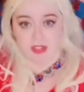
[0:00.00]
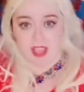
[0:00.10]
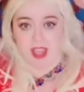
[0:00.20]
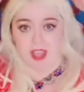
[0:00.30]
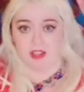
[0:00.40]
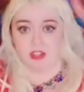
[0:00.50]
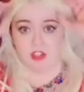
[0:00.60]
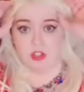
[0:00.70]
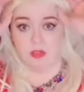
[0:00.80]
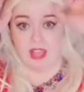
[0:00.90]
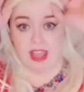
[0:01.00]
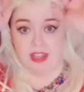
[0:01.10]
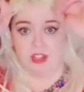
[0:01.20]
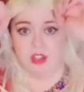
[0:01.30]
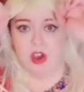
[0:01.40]
land you
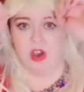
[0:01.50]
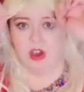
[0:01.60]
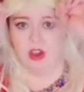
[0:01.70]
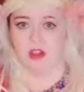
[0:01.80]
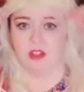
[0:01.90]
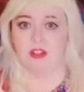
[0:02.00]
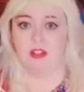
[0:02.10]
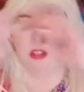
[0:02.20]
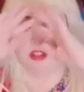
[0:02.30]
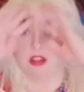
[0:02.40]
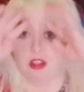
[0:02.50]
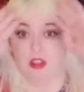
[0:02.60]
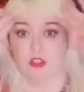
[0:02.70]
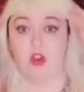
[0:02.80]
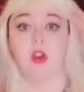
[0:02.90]
land on.
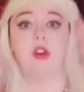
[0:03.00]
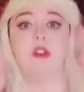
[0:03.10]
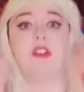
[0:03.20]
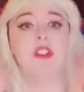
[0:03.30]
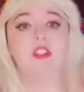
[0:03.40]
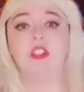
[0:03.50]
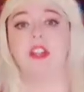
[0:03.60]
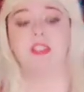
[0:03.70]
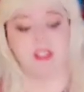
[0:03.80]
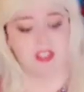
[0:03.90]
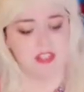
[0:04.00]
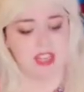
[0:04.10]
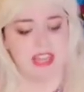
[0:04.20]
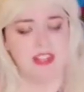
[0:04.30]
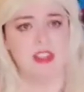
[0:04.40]
The earth is just a
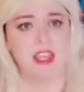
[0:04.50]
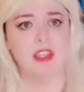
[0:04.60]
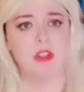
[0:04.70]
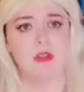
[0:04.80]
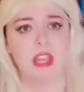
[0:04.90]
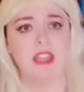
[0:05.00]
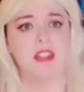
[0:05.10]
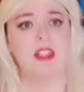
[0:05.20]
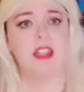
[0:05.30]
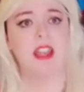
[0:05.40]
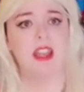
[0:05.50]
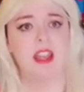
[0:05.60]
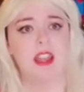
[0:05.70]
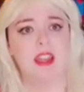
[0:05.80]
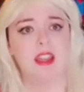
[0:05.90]
dead thing you can
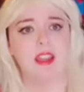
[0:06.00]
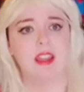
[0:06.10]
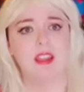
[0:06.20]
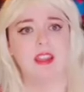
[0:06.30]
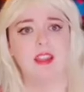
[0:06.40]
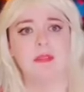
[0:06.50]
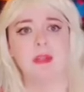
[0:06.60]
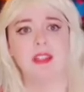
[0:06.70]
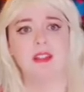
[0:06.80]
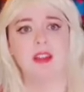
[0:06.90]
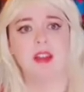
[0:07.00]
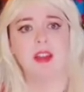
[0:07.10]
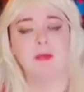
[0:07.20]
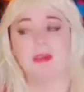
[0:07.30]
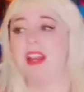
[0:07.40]
claim.
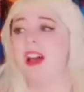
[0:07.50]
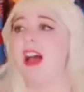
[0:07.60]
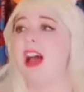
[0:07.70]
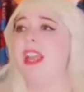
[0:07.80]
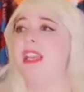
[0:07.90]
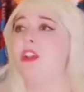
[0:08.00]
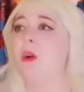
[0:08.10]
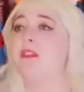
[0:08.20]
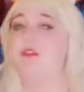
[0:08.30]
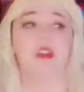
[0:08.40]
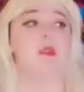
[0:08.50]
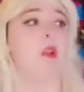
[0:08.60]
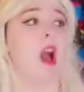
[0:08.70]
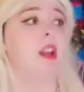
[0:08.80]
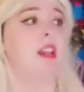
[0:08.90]
But I know every
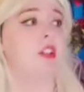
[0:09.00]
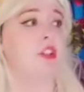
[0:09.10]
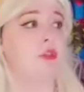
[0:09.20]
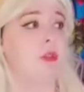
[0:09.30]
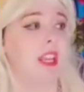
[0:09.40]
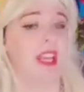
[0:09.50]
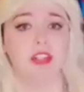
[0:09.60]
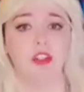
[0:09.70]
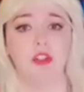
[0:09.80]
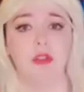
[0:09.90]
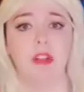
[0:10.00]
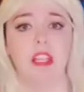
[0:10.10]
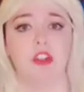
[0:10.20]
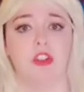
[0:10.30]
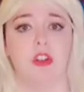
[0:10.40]
rock and tree and
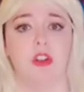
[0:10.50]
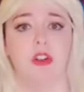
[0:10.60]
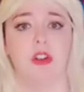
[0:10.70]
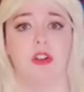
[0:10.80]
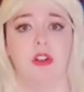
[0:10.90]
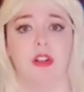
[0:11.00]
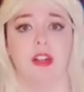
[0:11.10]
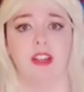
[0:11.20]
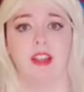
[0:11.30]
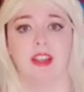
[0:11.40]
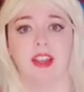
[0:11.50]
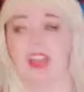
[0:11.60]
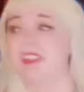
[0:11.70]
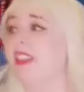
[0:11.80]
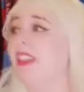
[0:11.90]
creature
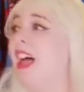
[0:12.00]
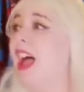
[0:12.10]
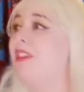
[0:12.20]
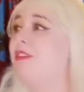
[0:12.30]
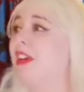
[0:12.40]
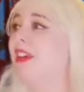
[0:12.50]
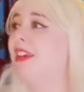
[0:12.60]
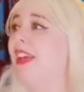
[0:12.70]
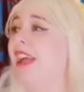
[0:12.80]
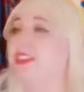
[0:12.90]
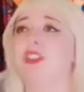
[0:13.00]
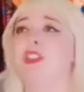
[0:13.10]
has a life, has a